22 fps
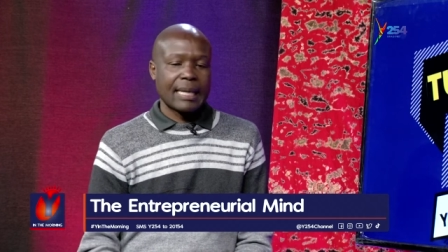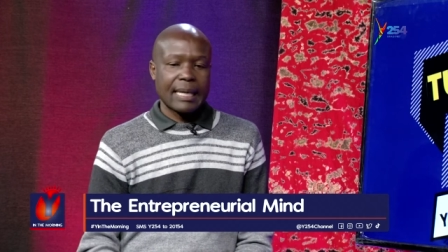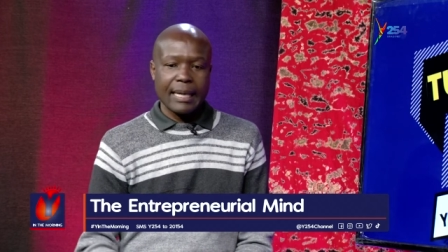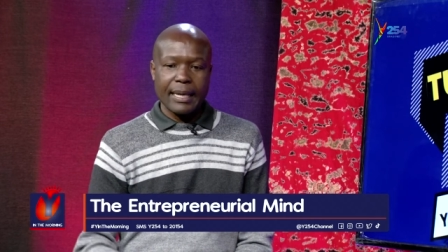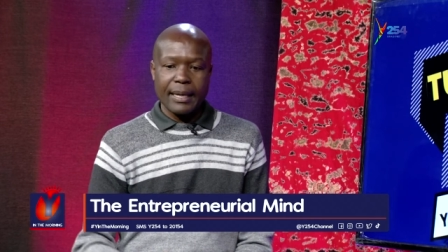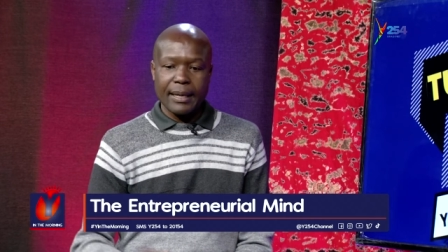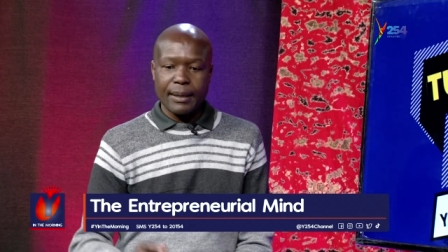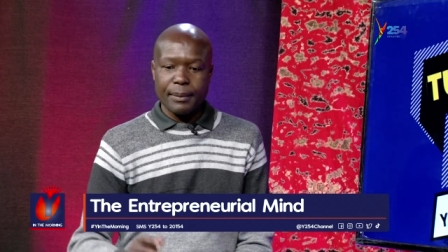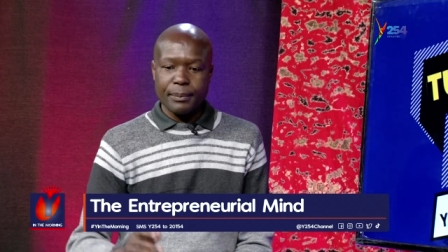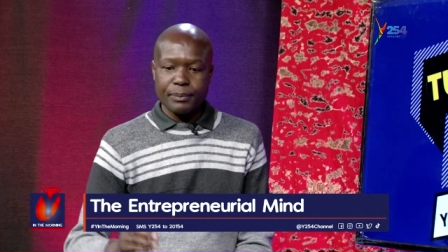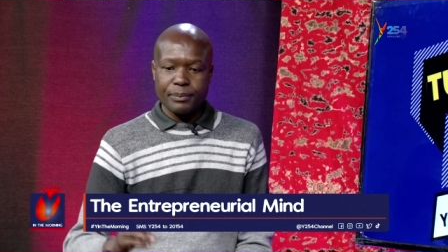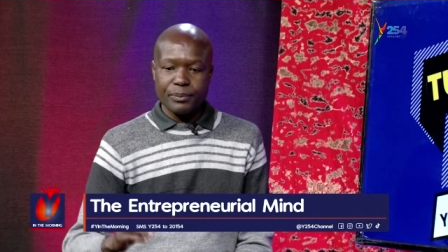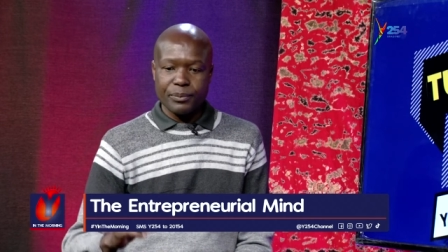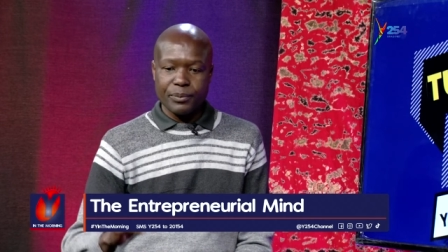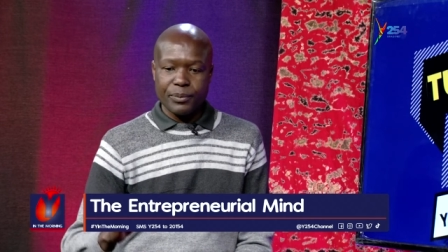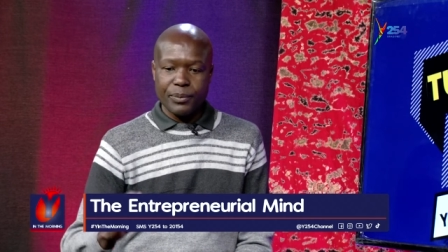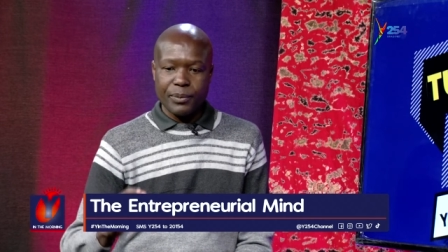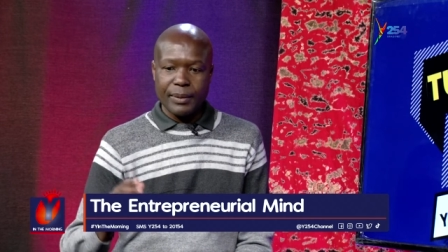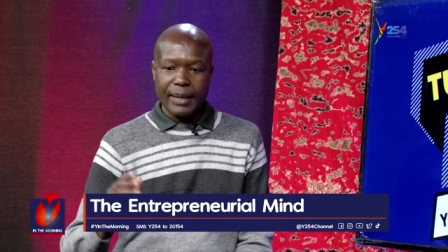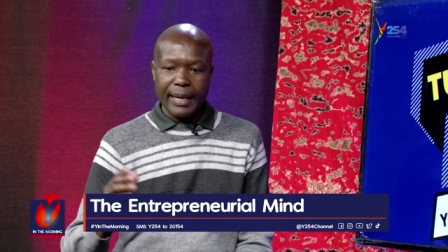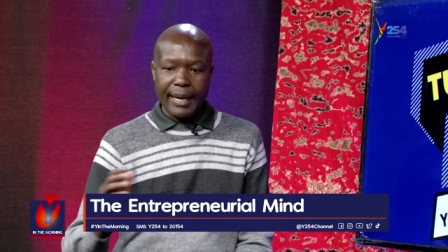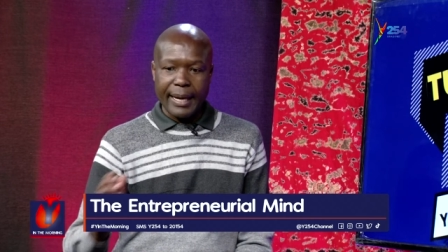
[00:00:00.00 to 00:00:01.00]
um,
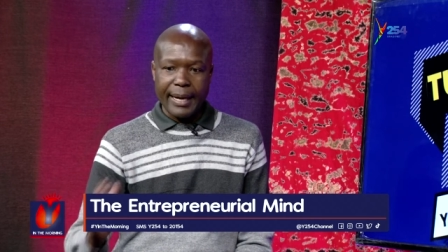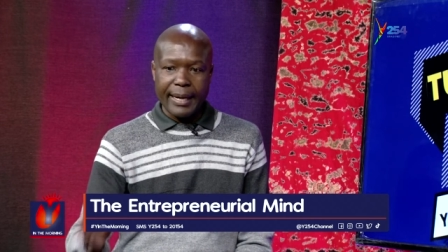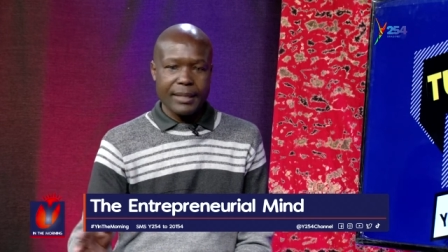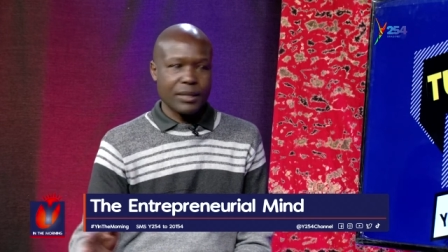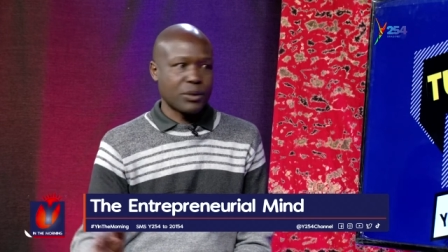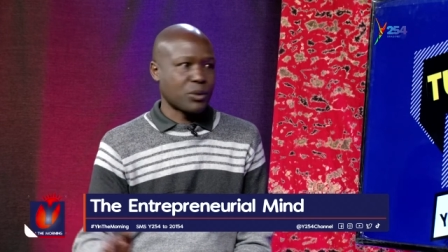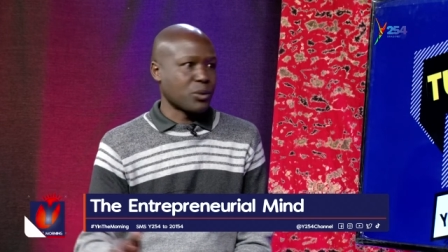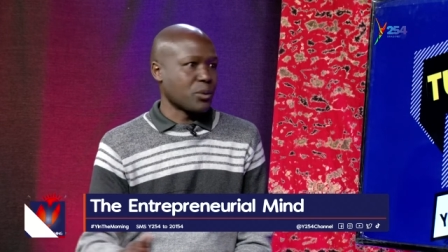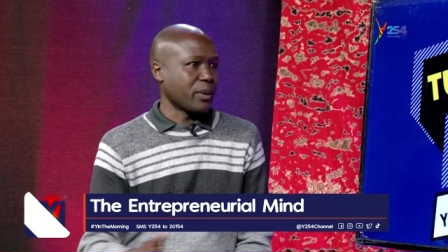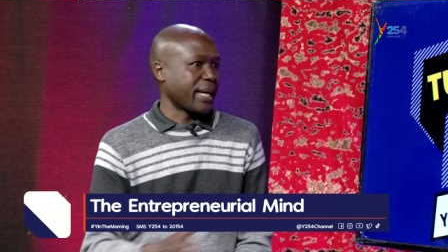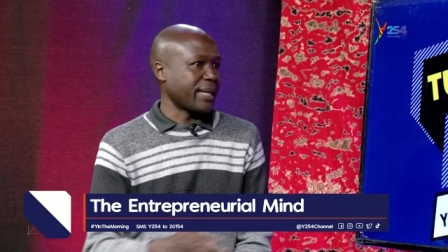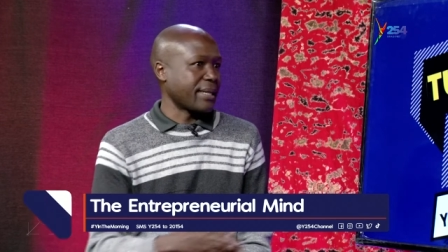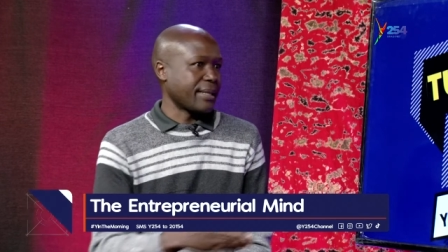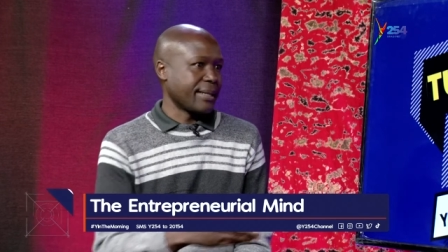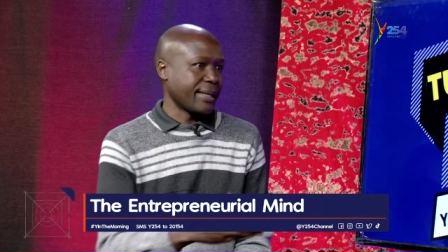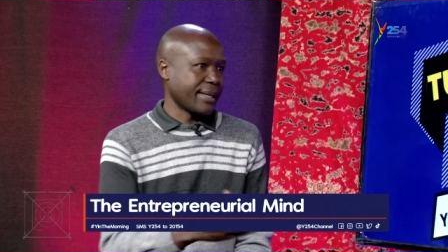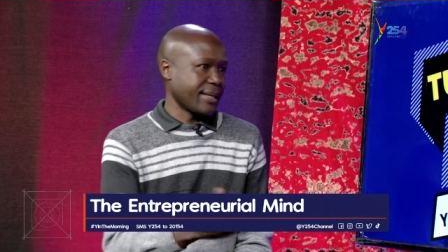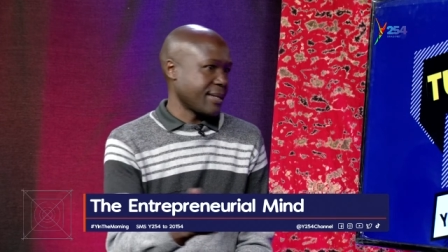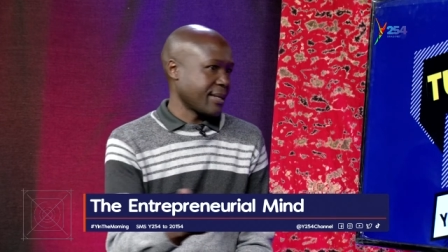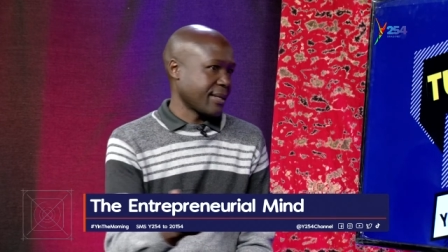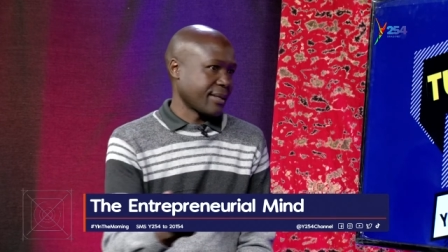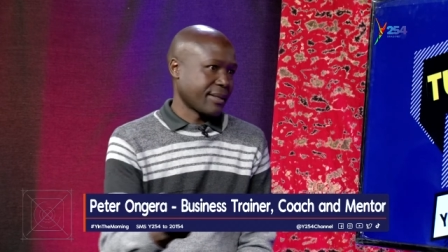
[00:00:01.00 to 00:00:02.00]
the guest to any
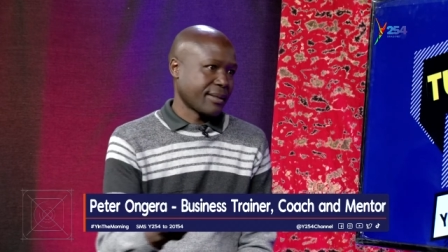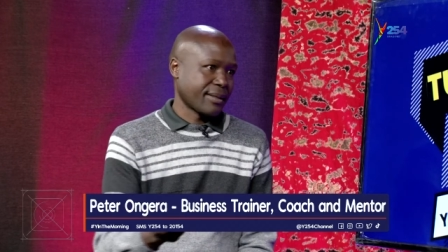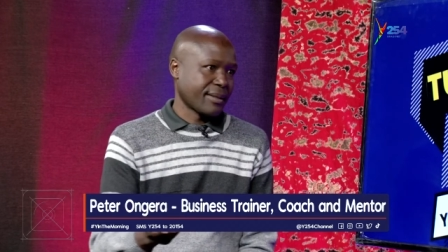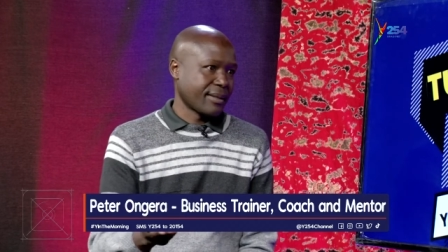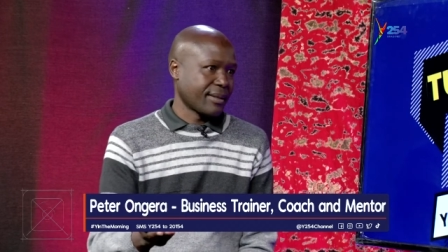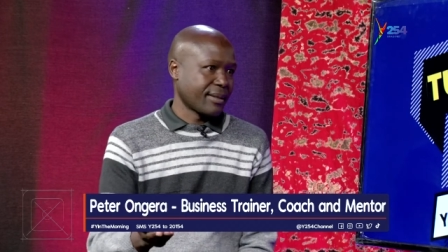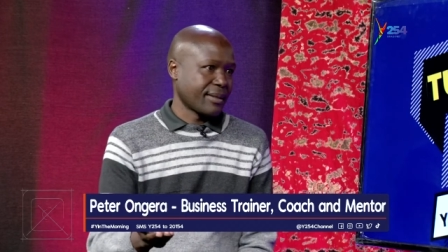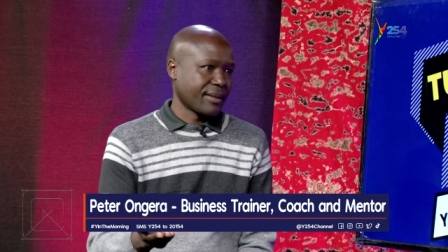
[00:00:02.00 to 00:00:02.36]
dangers.